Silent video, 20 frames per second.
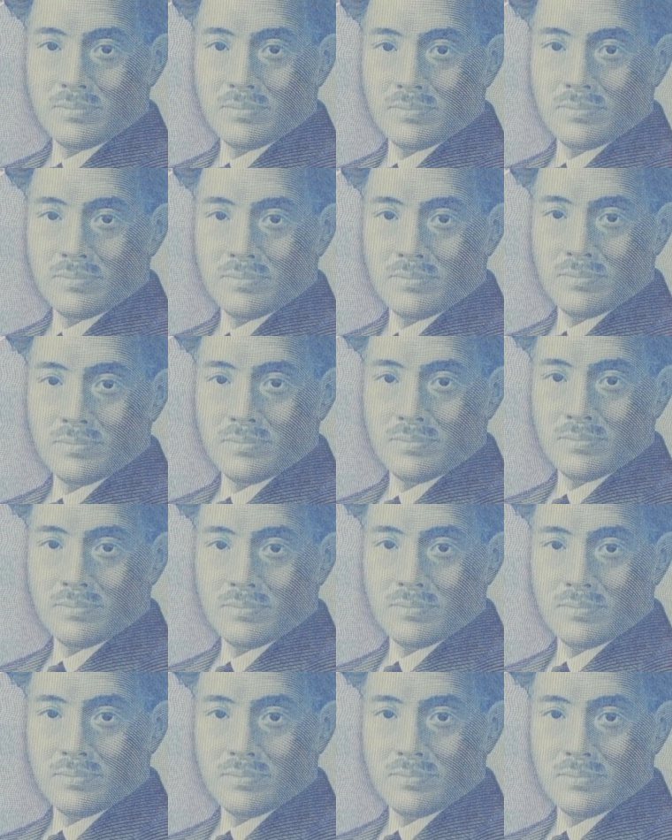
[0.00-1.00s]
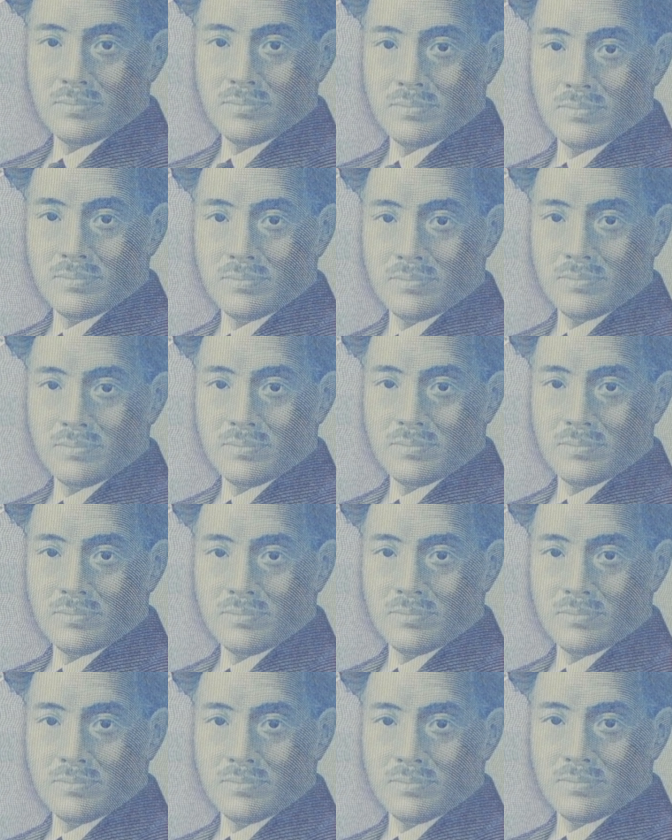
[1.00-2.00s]
hero, but
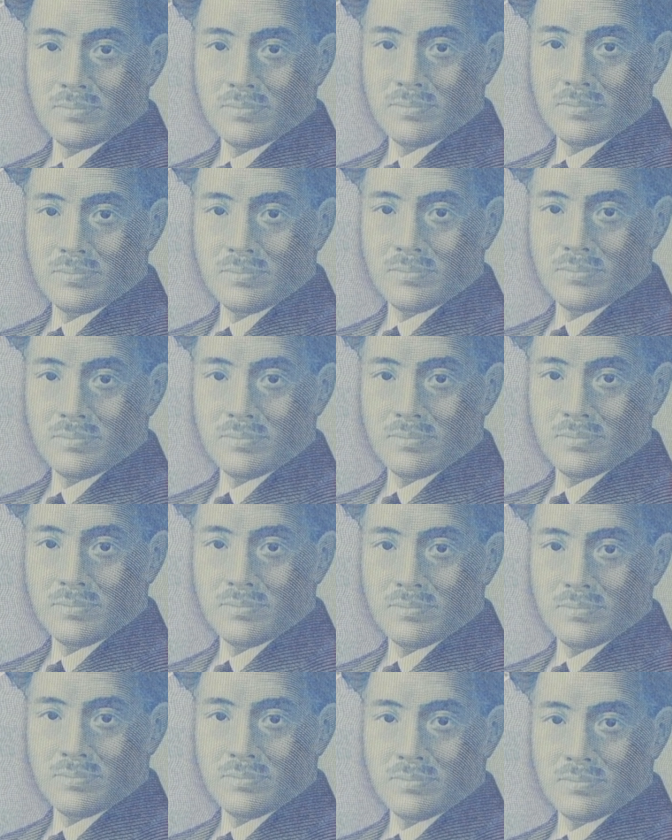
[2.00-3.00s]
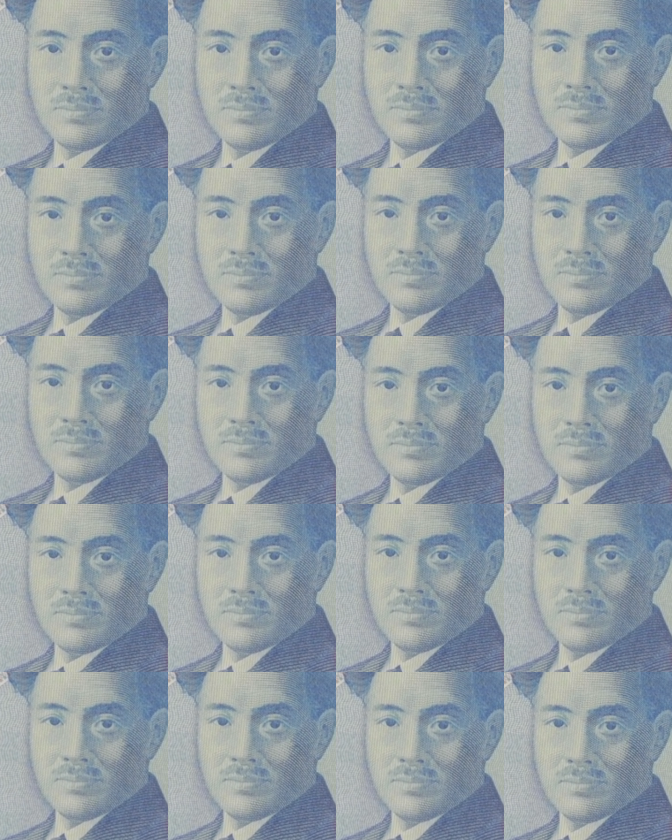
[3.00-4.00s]
Noguchi was a devoted expat, spending
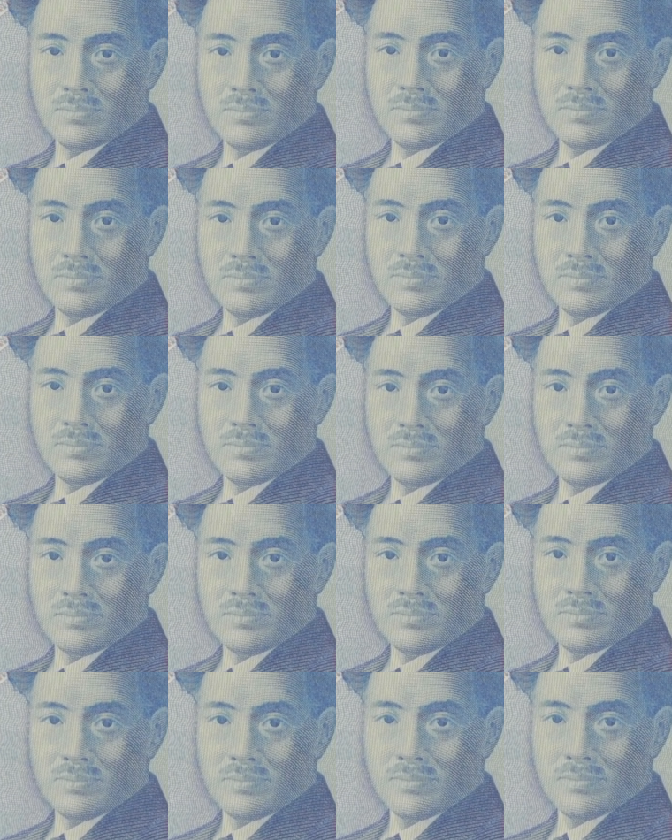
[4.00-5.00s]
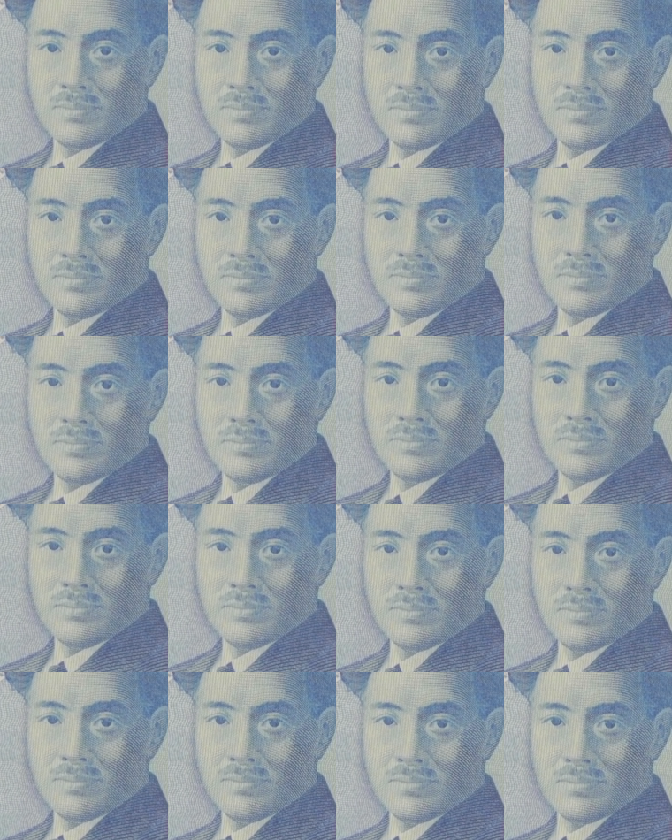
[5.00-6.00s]
only a few scattered months in
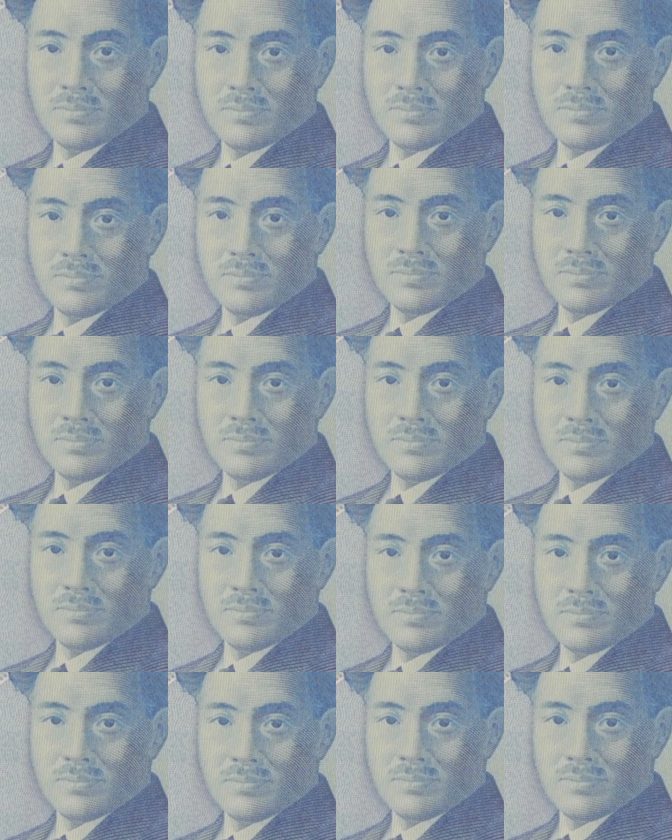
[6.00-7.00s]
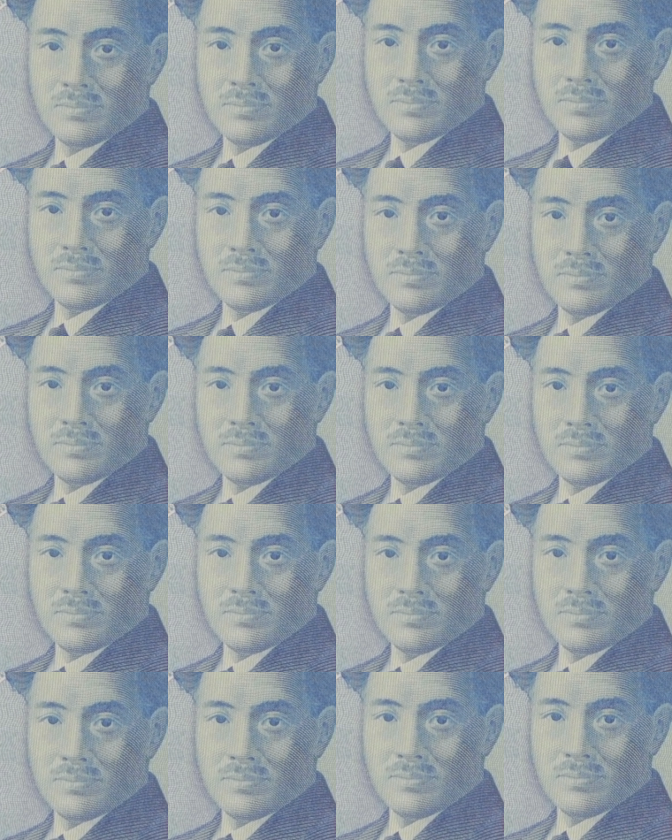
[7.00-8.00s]
Japan as an adult, until
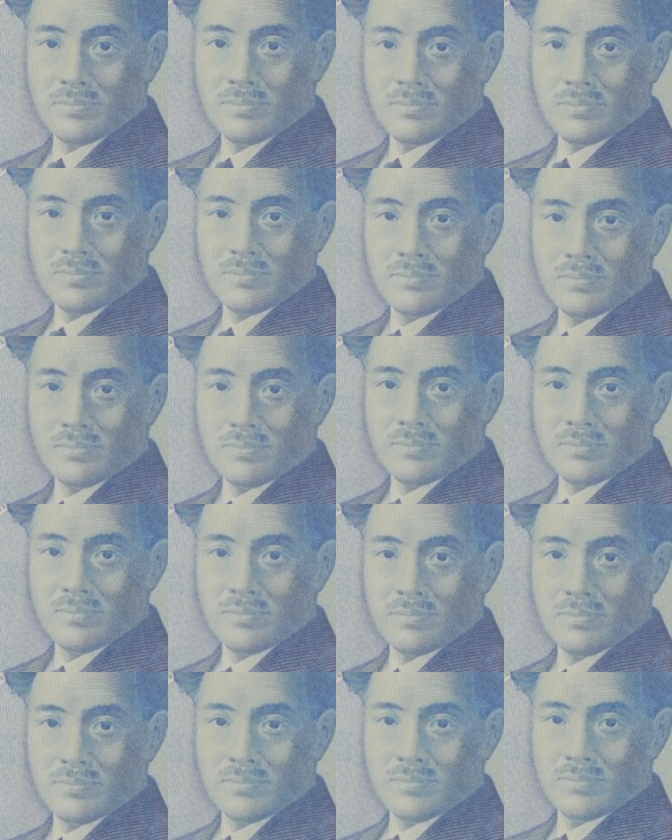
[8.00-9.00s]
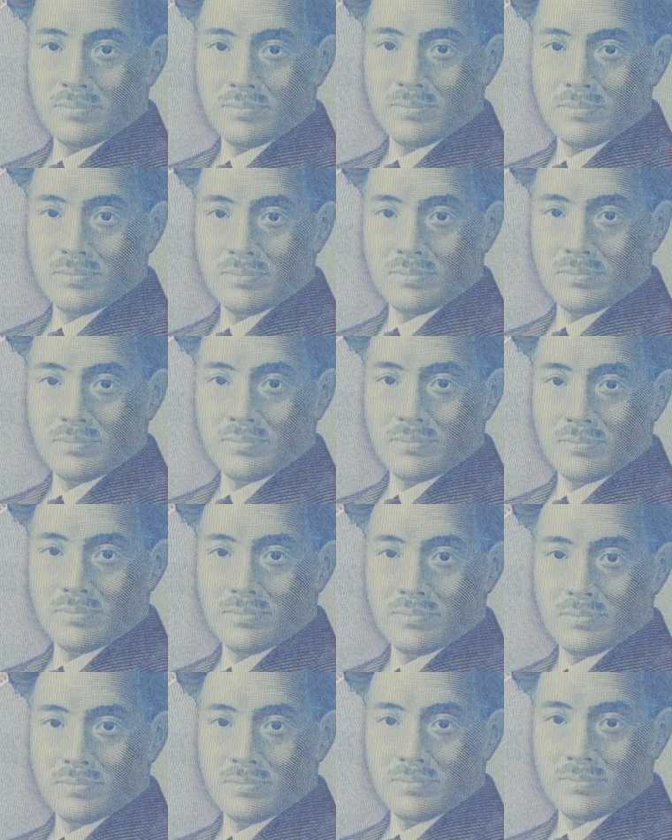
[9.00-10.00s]
his death in Africa in
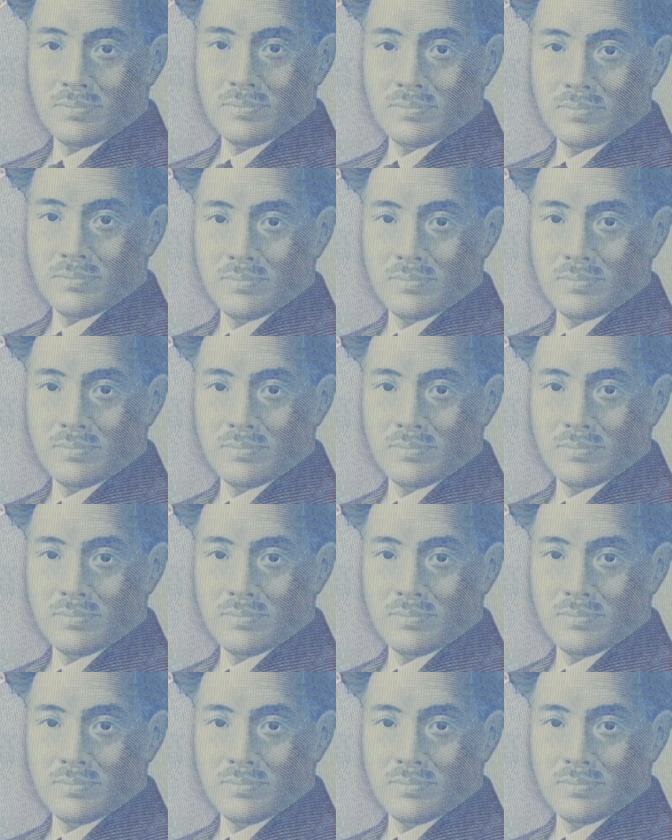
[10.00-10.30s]
1928.